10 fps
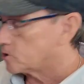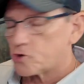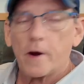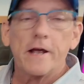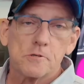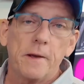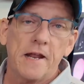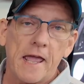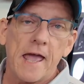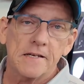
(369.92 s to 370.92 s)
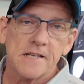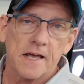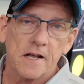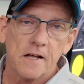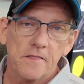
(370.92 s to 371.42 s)
transmitting
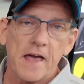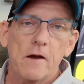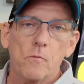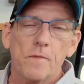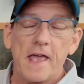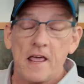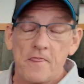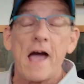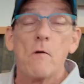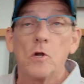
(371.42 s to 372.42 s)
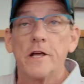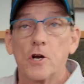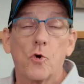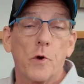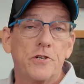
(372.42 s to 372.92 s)
antenna that will
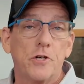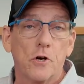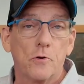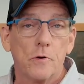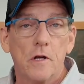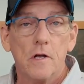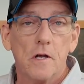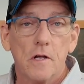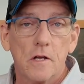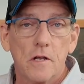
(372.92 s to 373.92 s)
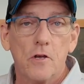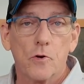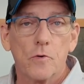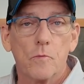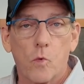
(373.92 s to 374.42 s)
increase your
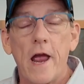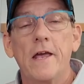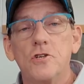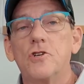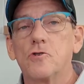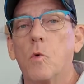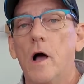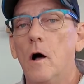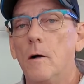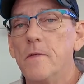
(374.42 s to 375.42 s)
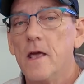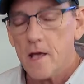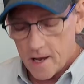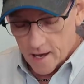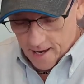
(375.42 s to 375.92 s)
range as well.
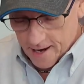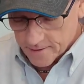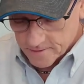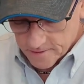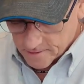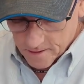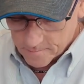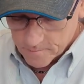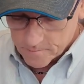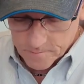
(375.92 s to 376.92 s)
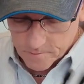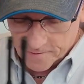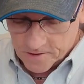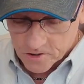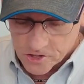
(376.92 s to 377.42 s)
And
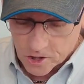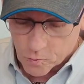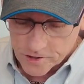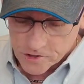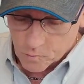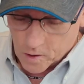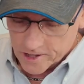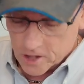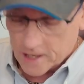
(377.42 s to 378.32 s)
there's no reason why you